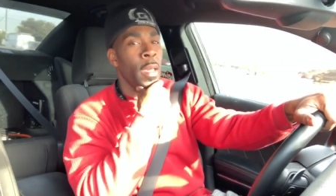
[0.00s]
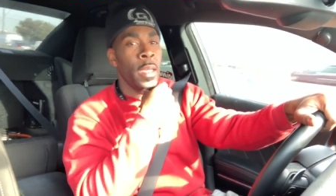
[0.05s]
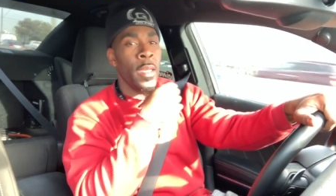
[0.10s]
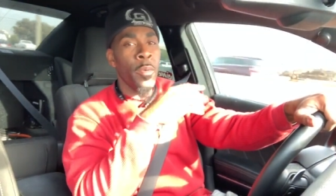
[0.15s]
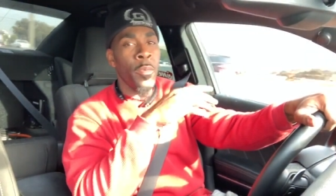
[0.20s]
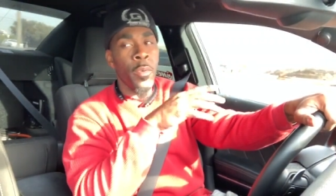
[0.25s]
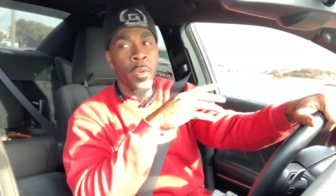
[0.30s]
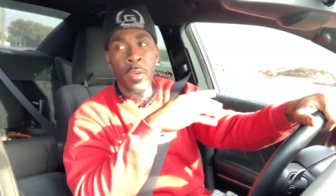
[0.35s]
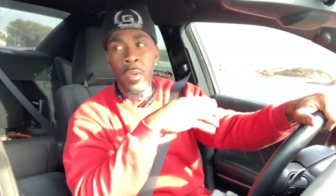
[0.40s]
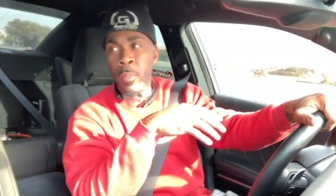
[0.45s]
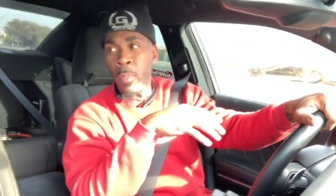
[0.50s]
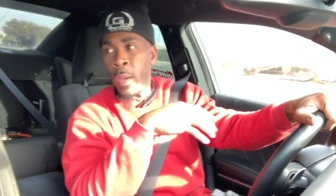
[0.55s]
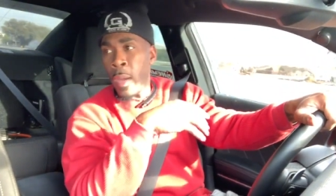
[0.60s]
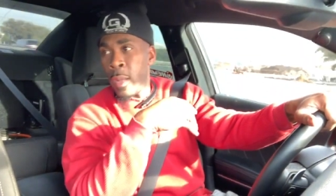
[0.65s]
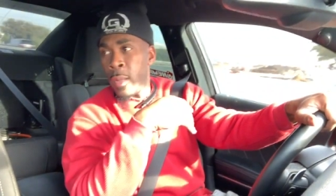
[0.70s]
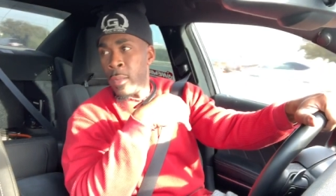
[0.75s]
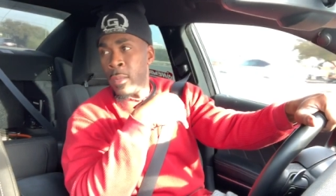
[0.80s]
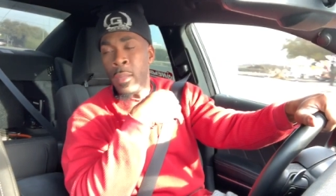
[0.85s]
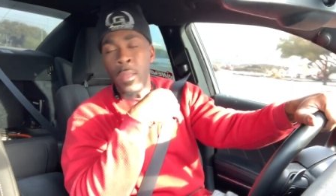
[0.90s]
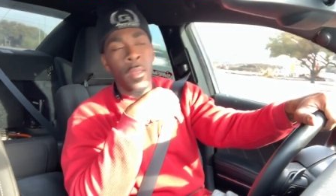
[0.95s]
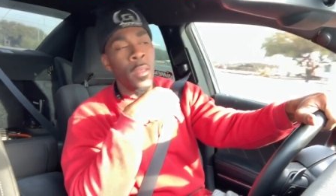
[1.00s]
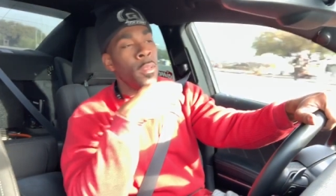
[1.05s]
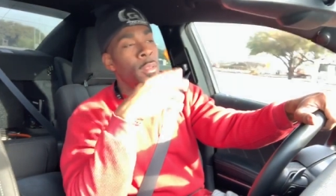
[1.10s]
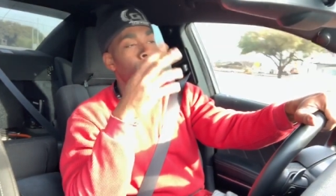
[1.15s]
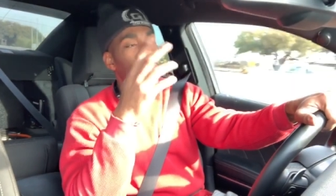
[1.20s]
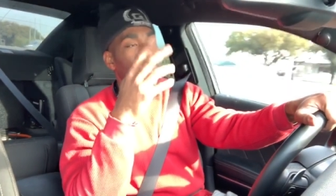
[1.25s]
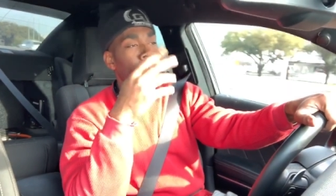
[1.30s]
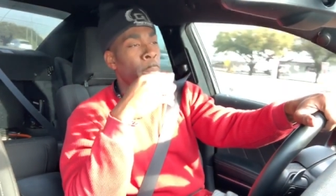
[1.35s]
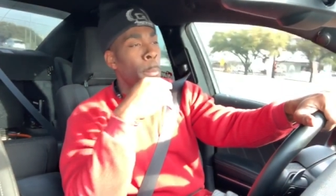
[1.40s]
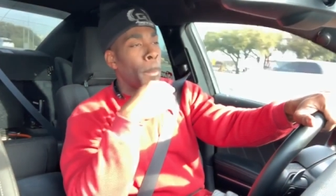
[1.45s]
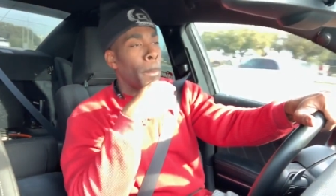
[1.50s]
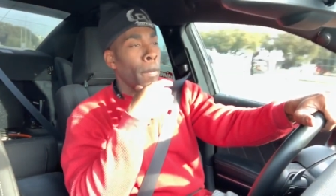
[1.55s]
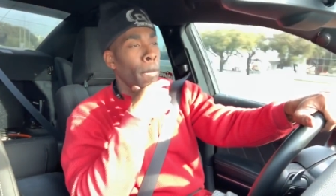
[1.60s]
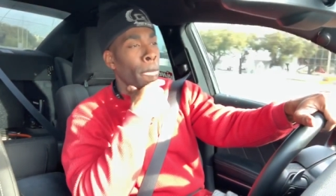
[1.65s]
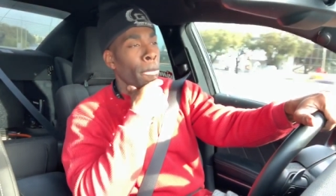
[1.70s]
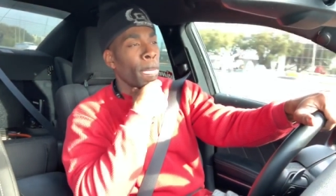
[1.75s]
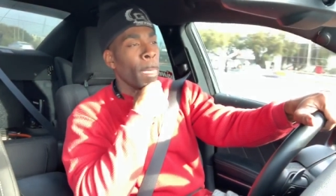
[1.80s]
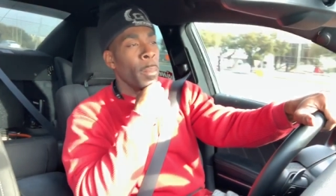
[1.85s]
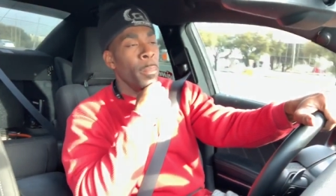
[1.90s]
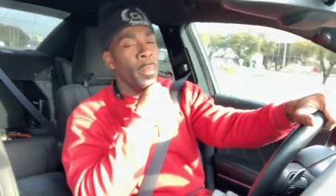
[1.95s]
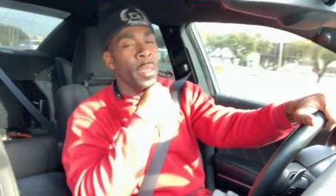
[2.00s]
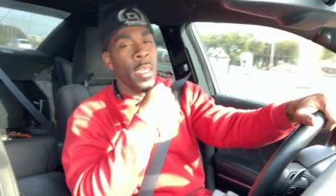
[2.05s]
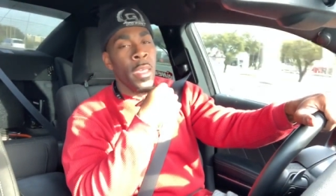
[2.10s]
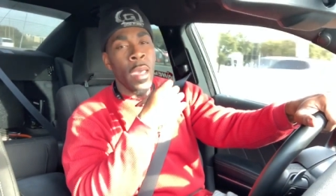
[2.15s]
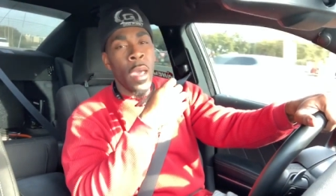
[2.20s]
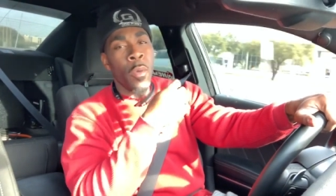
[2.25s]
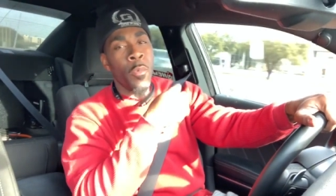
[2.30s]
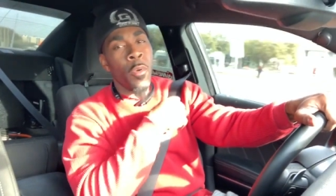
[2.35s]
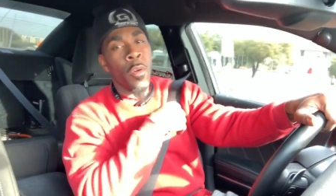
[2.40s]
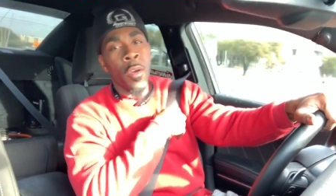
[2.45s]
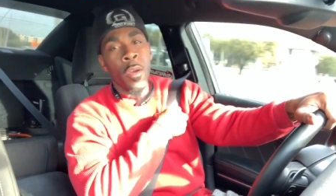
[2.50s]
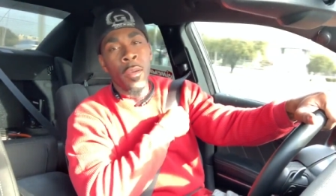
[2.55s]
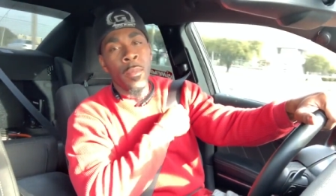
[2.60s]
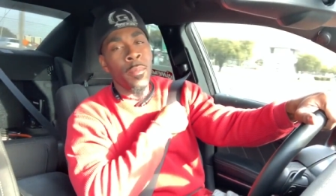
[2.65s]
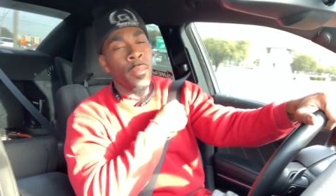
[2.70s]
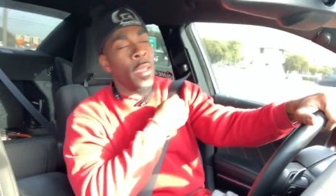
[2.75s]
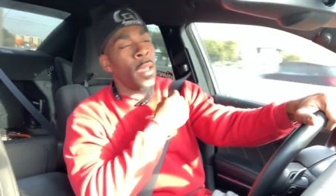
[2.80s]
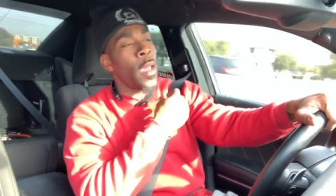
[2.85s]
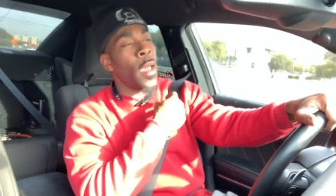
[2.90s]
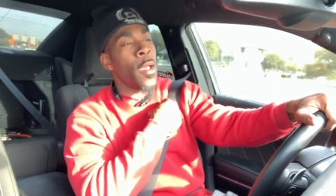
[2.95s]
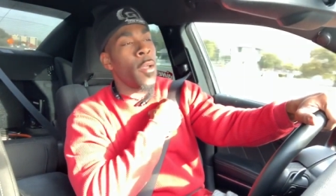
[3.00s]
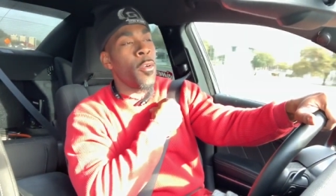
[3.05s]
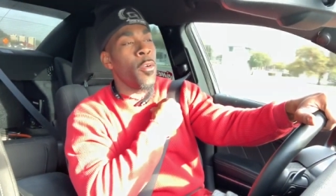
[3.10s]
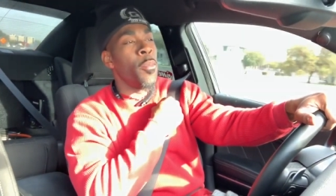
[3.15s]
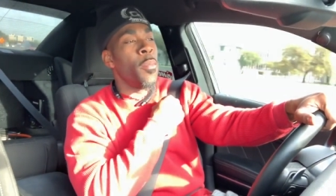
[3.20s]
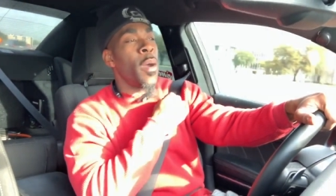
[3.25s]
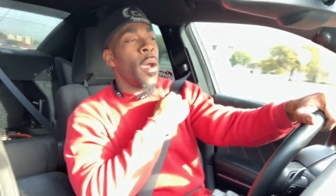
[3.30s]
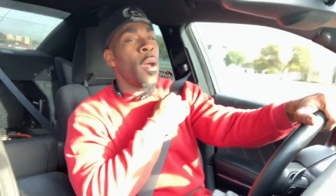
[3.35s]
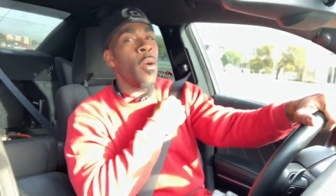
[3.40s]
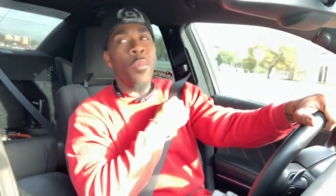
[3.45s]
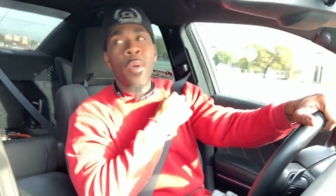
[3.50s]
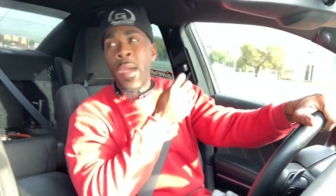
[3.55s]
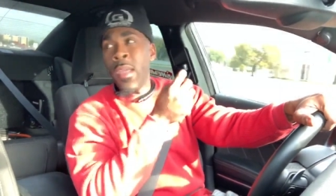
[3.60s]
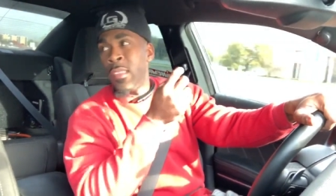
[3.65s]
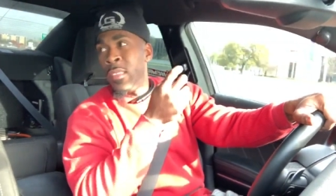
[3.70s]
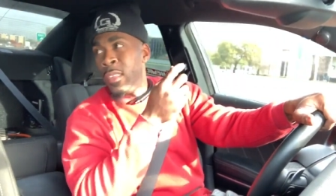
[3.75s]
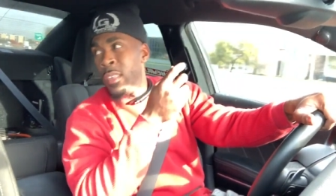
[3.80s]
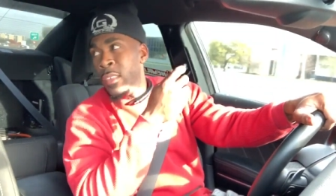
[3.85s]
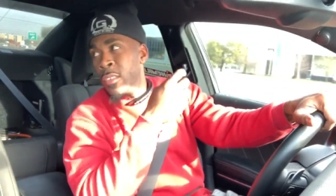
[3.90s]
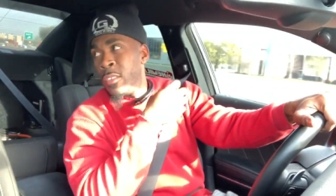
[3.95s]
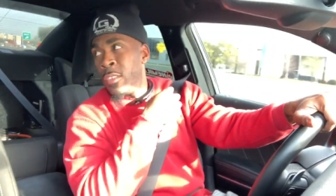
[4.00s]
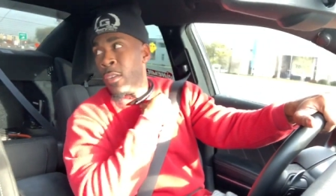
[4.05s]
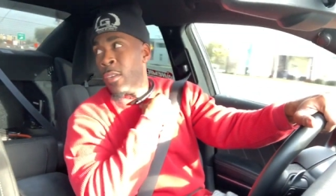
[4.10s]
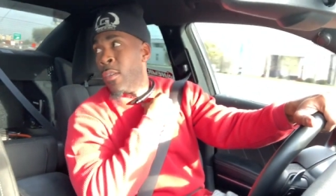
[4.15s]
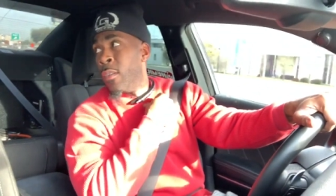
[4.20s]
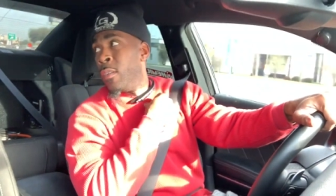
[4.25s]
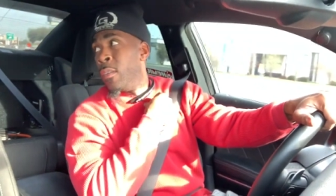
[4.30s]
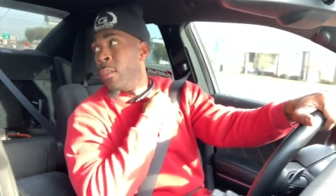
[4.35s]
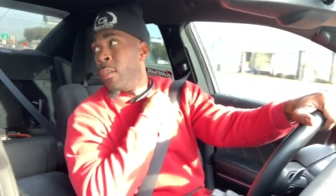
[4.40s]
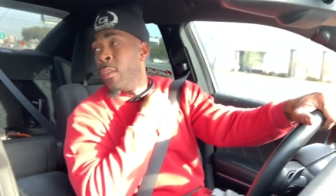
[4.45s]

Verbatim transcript: I ain't worried about me. I wear, man. I go buy a white t-shirt.